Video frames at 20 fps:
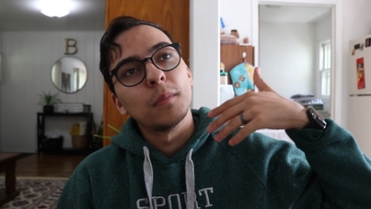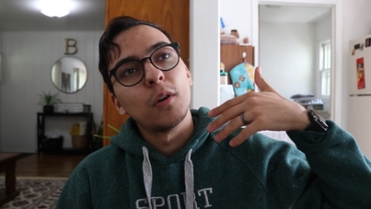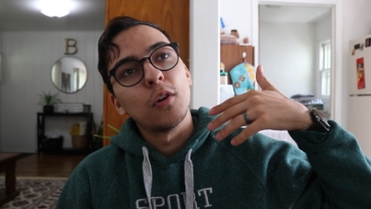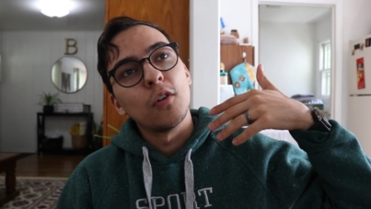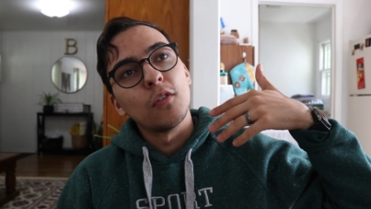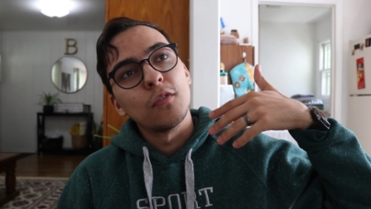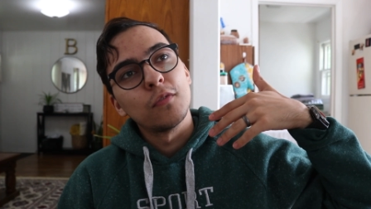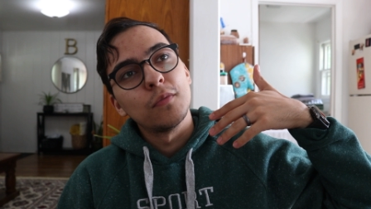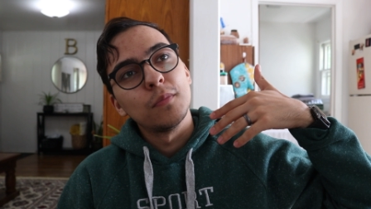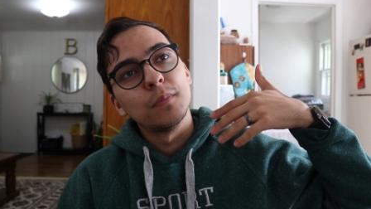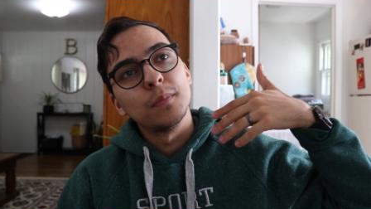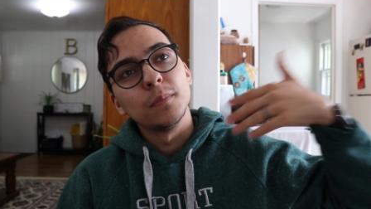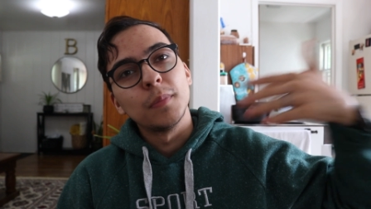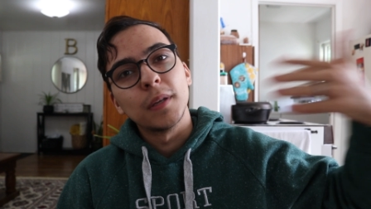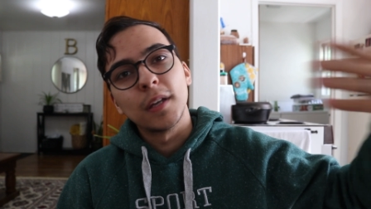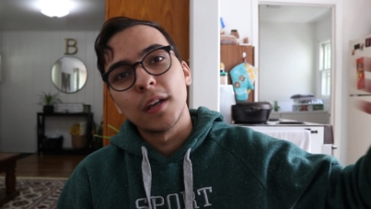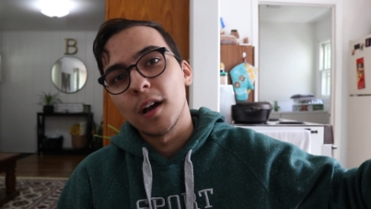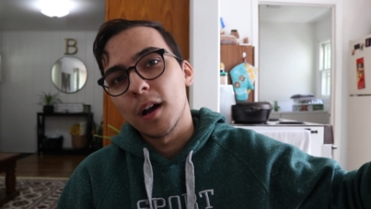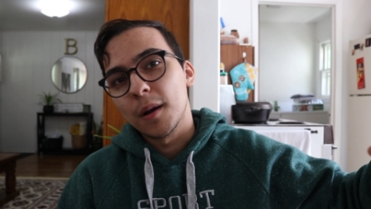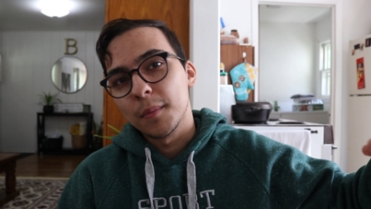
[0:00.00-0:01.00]
of
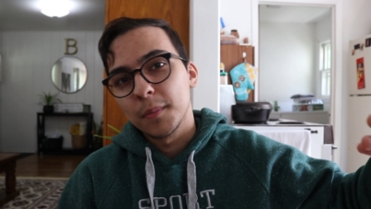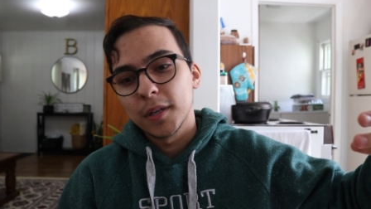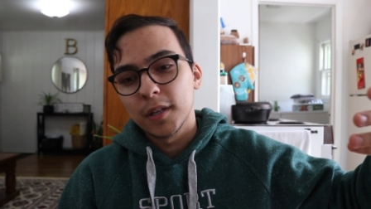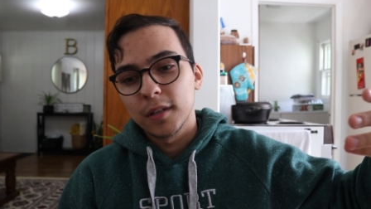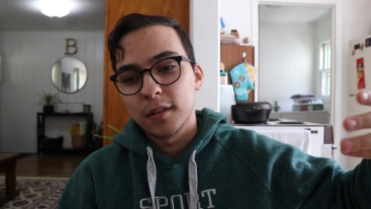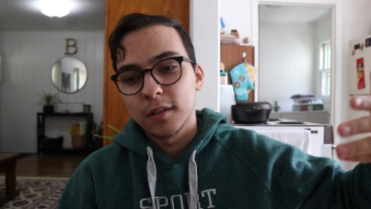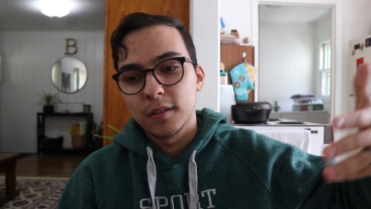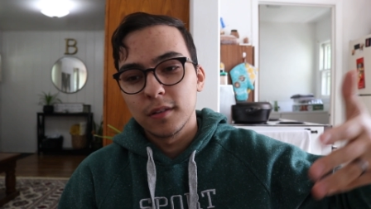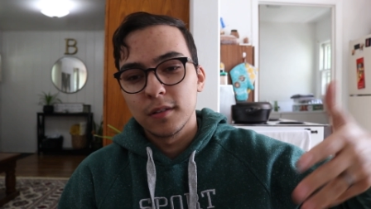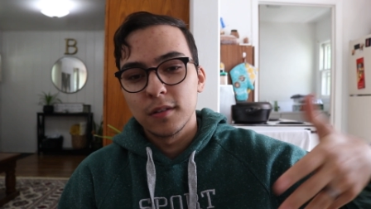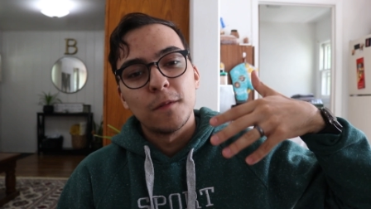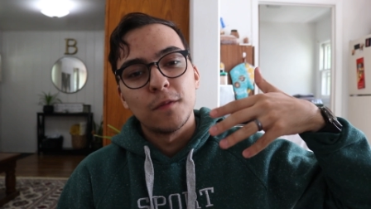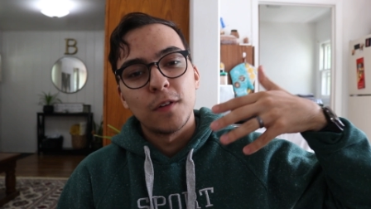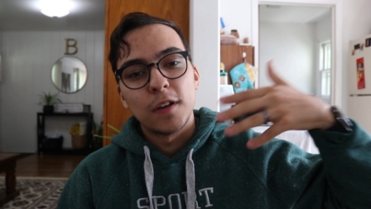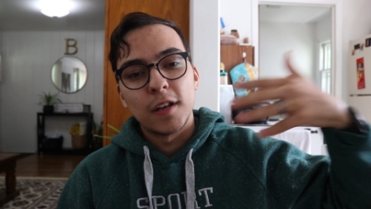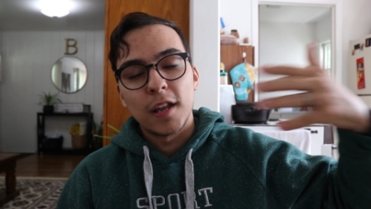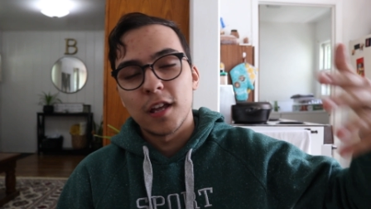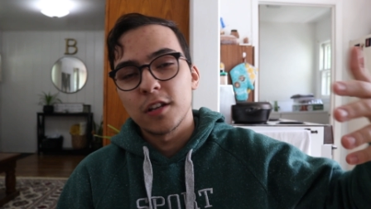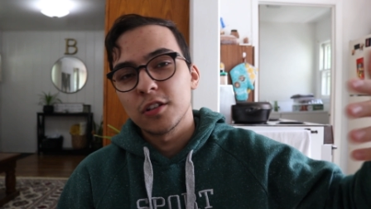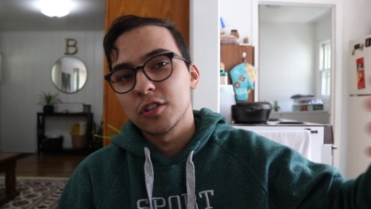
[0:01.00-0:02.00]
becoming
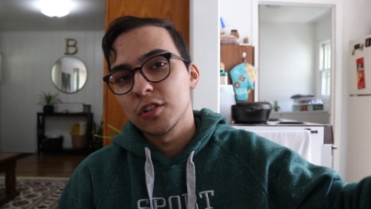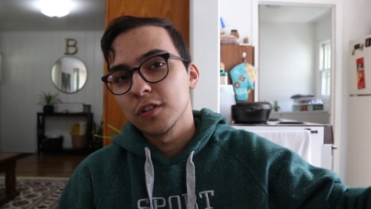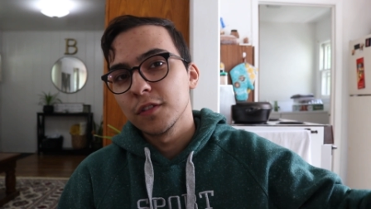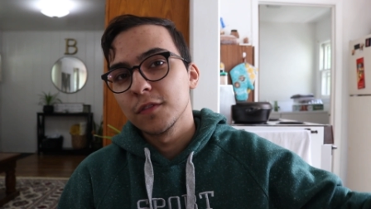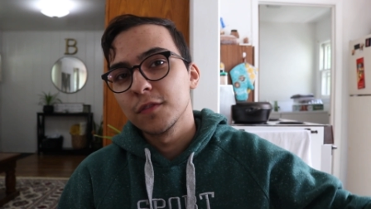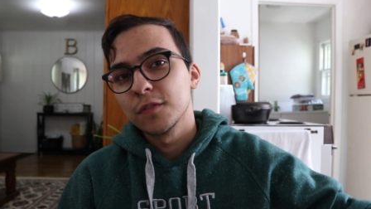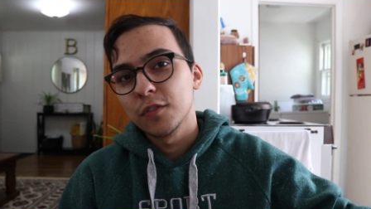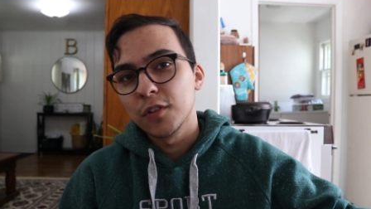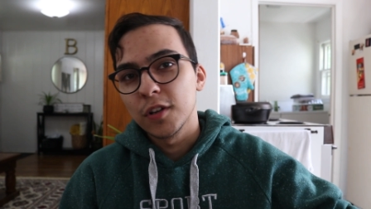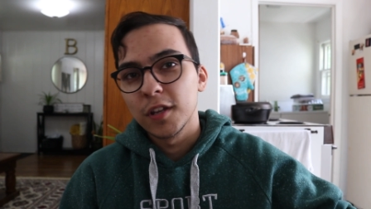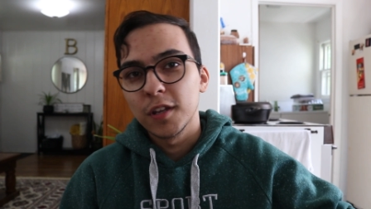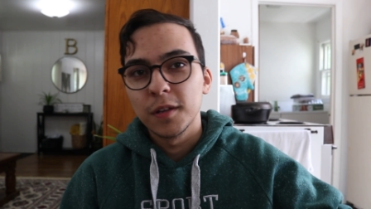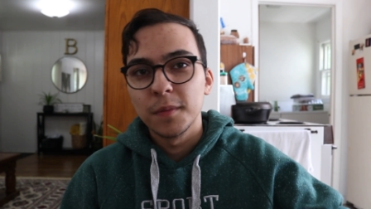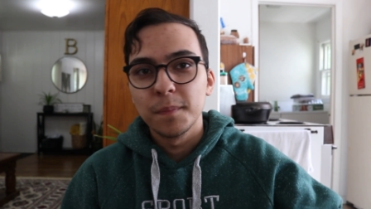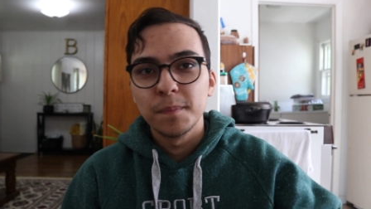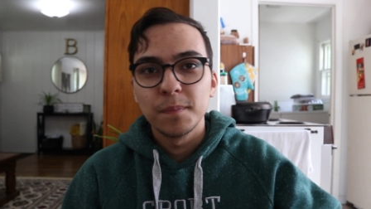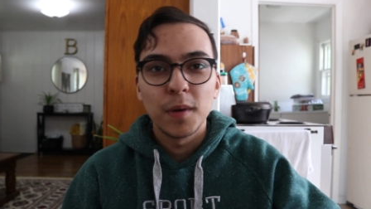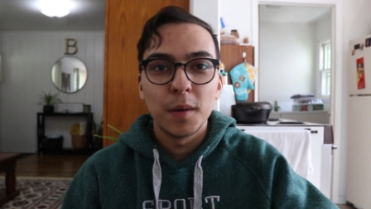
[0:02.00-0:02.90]
financially free